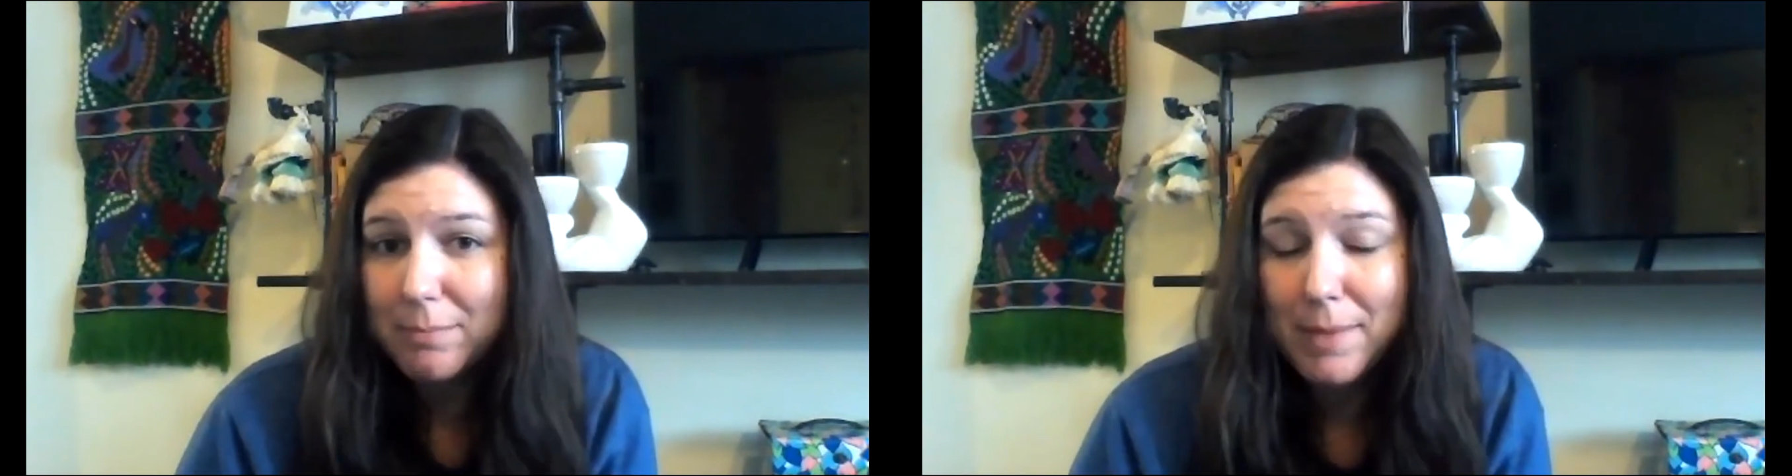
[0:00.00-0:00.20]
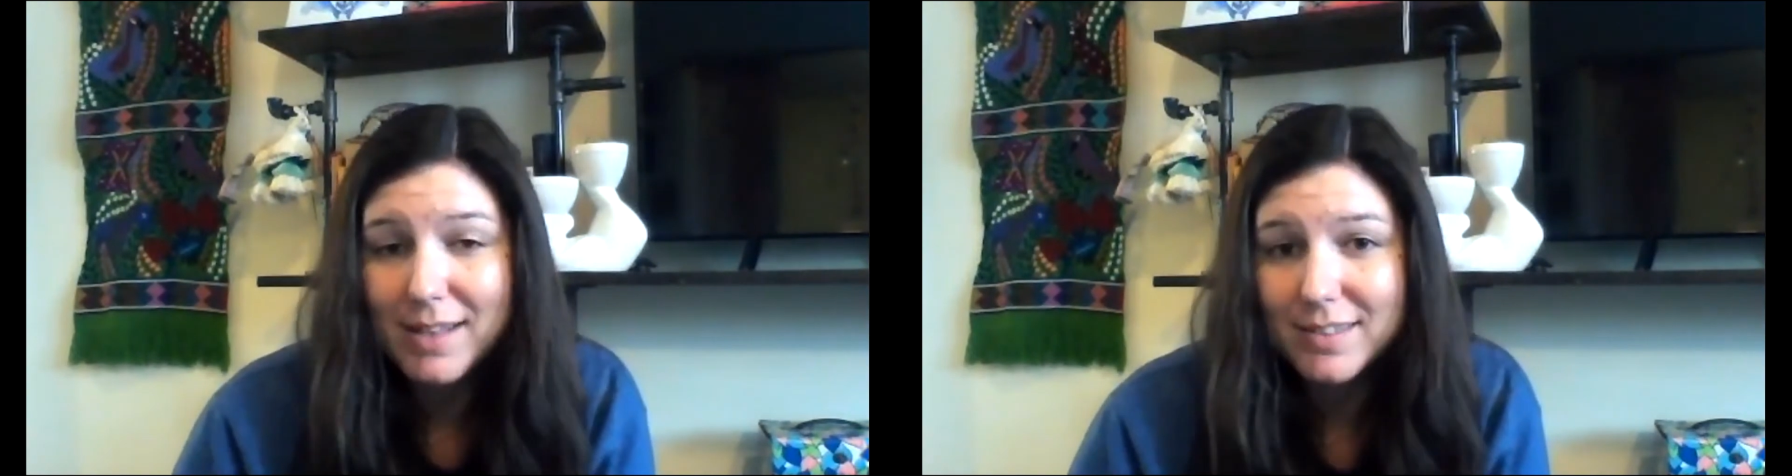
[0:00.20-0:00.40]

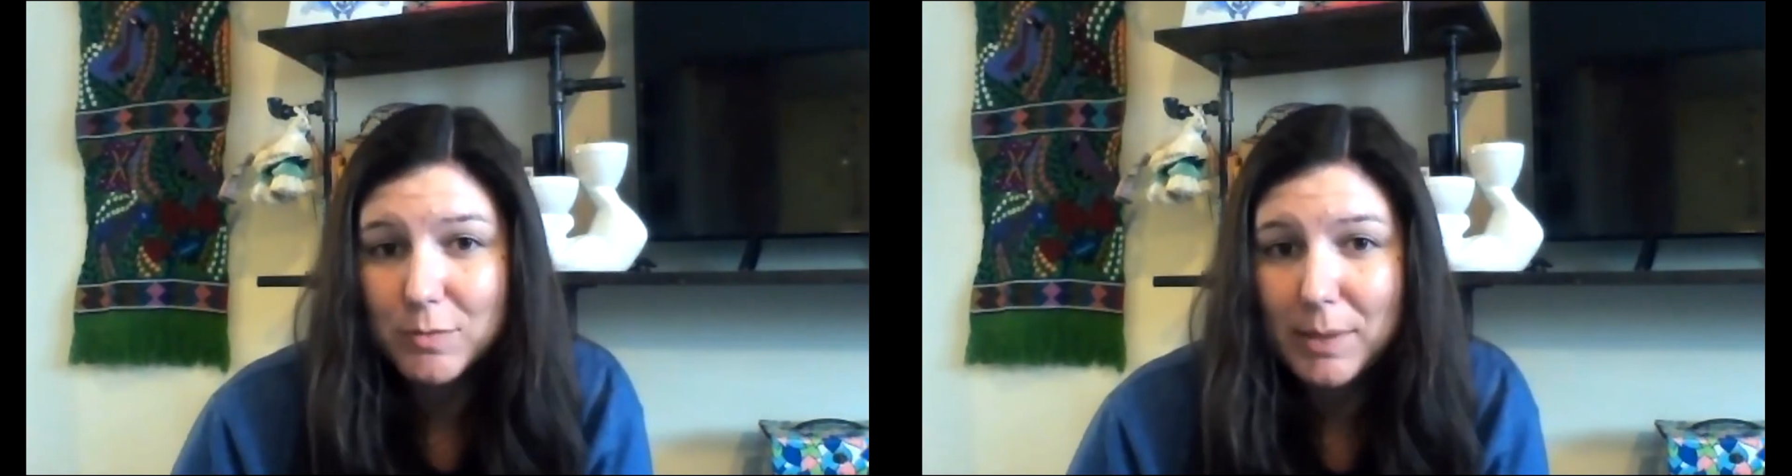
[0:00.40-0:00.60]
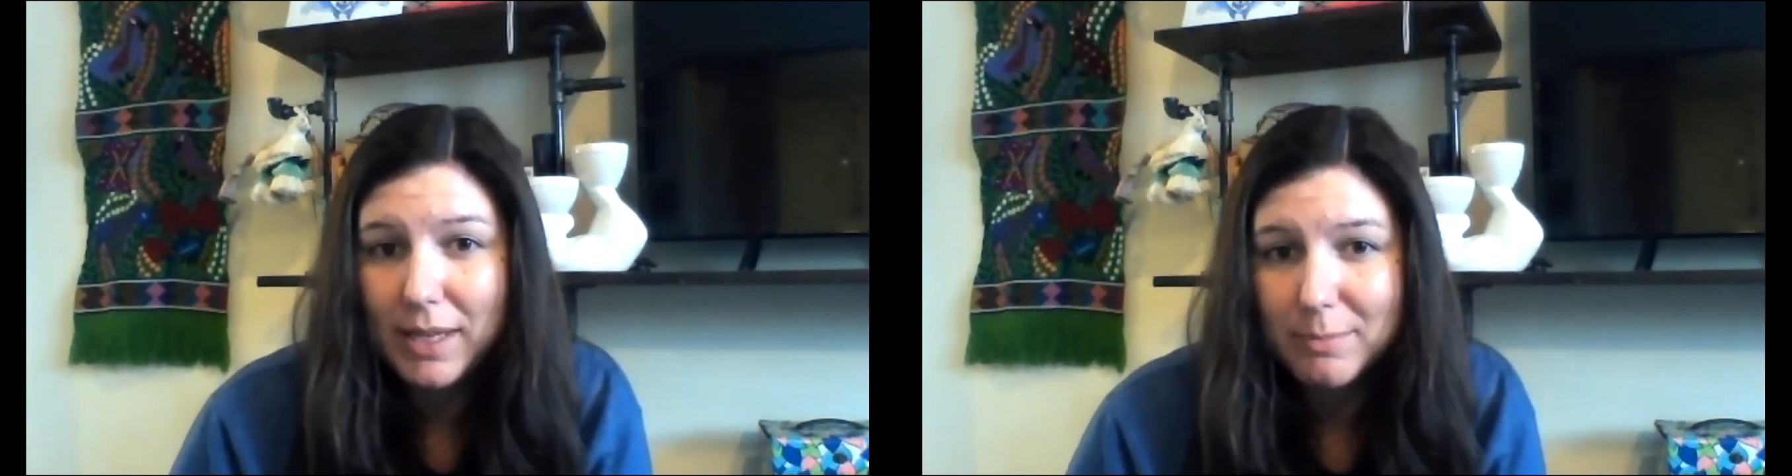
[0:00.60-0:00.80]

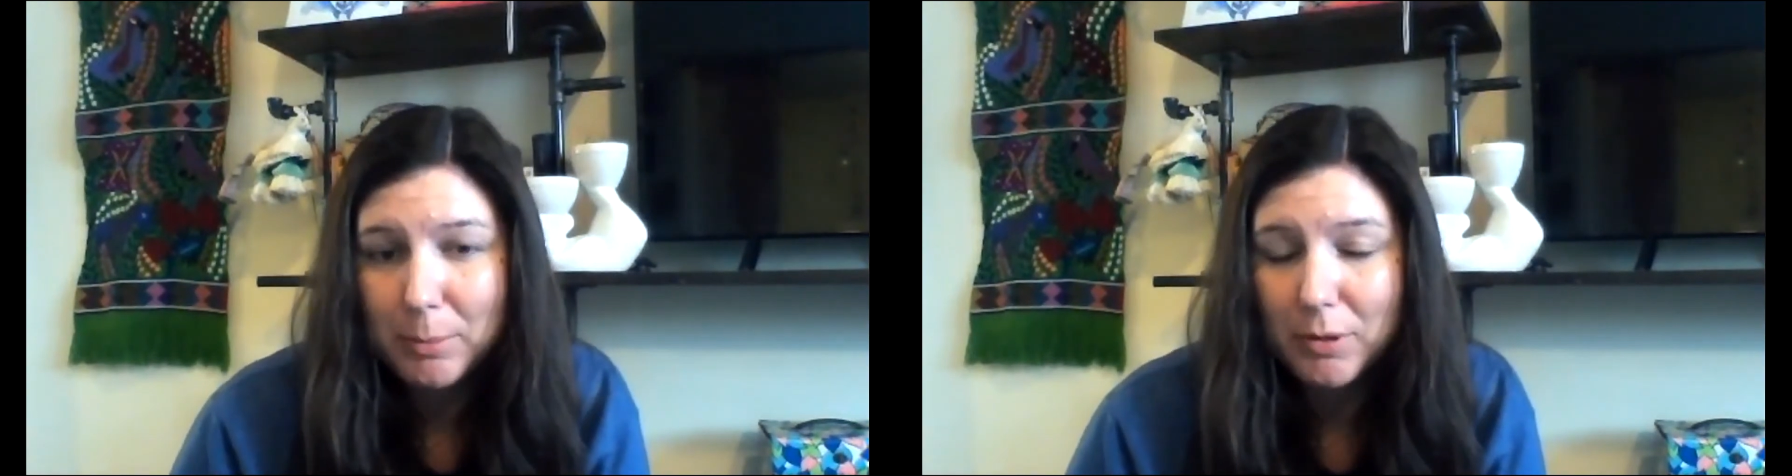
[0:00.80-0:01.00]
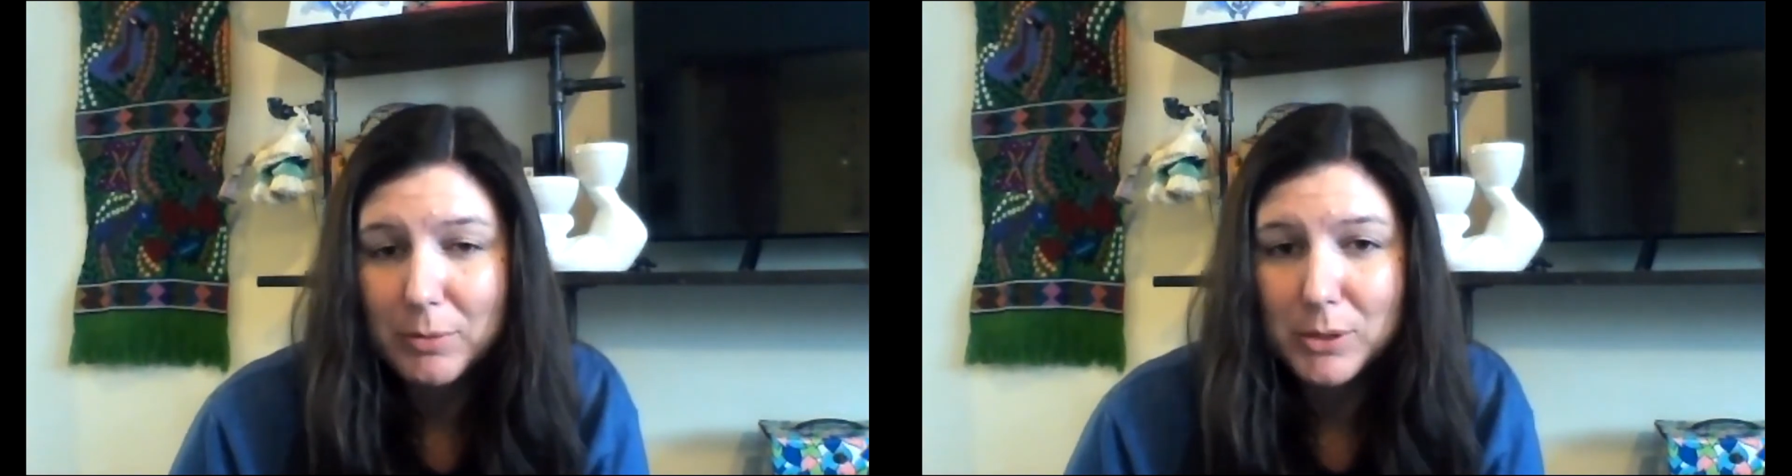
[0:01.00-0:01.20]
Message me.
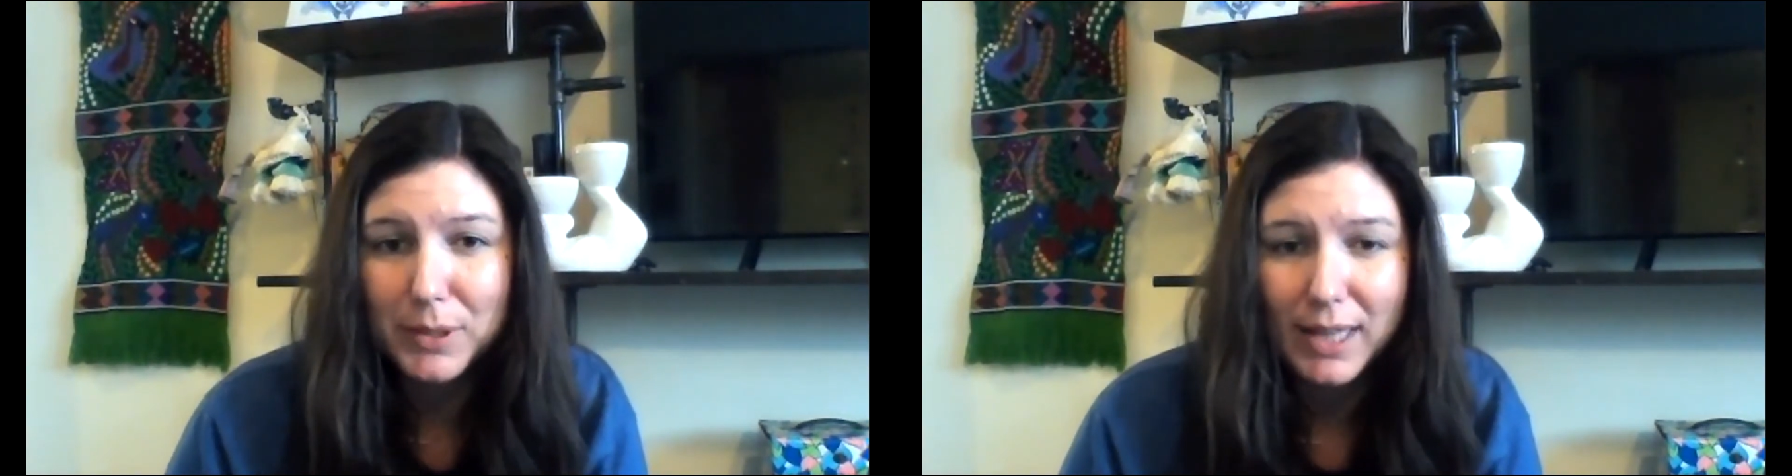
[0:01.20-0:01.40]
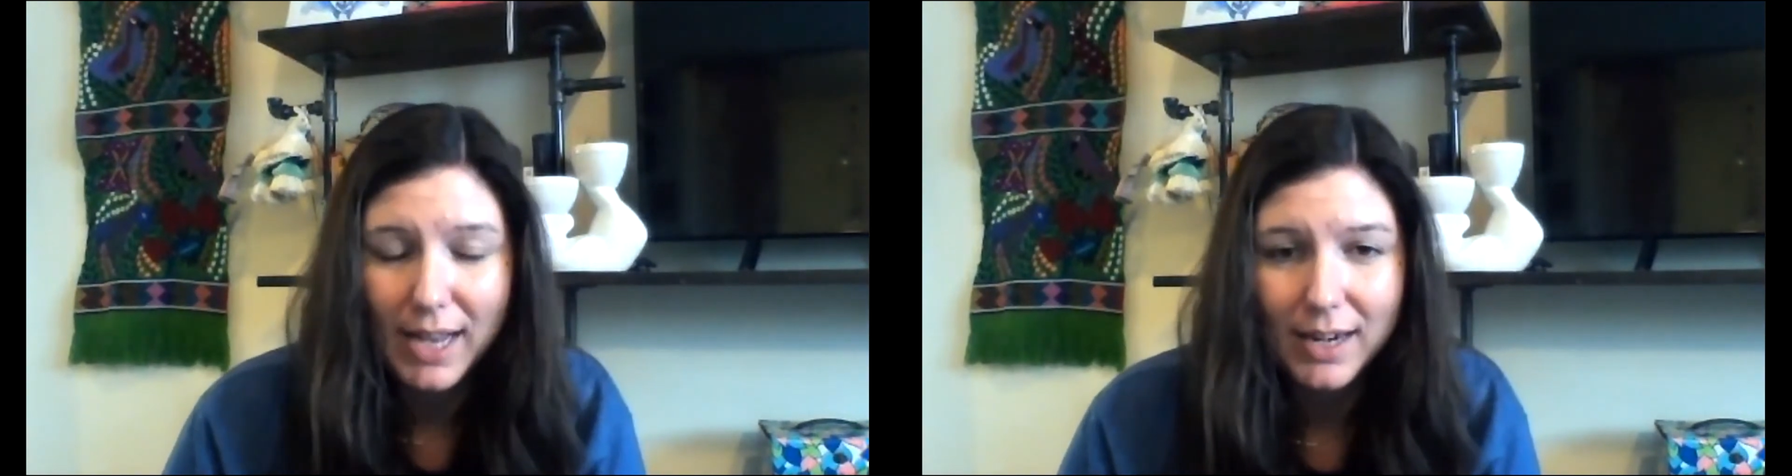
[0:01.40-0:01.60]
People have been
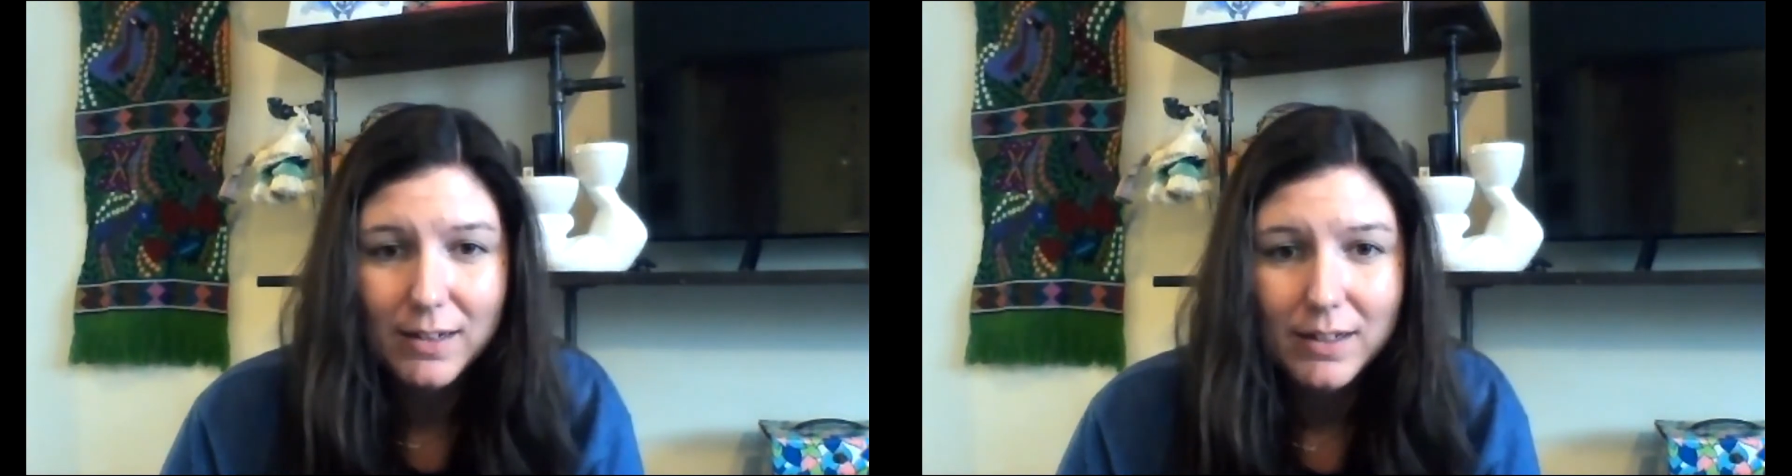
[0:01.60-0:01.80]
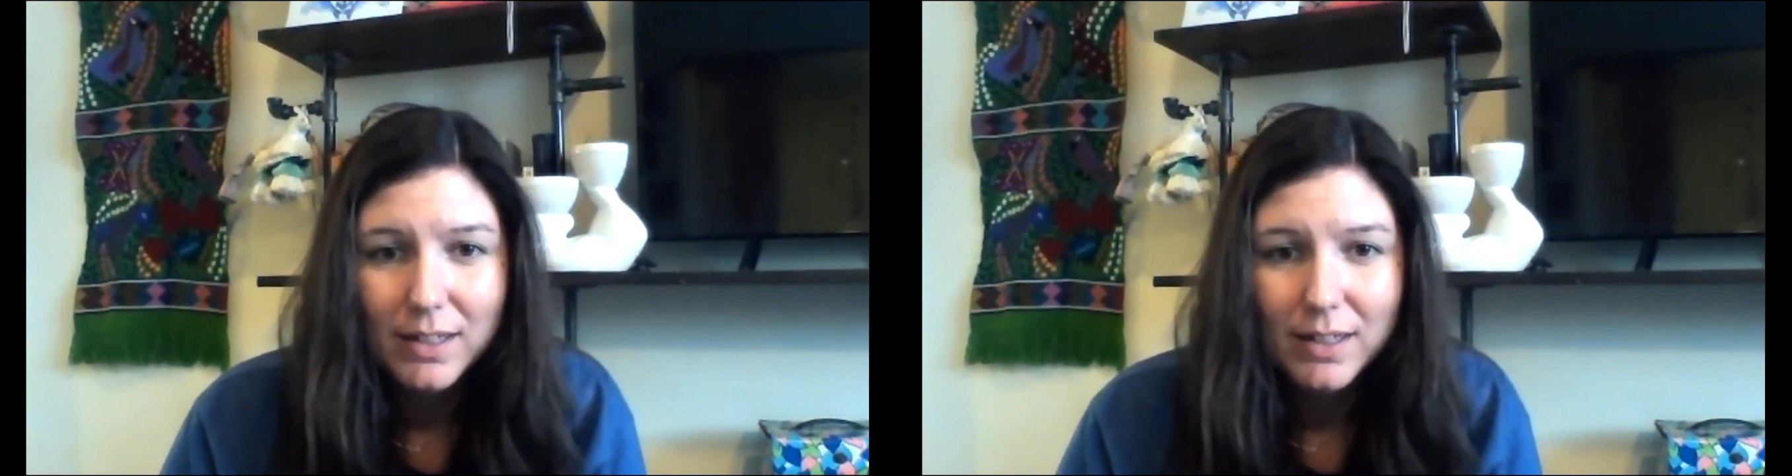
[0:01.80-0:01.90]
doing that.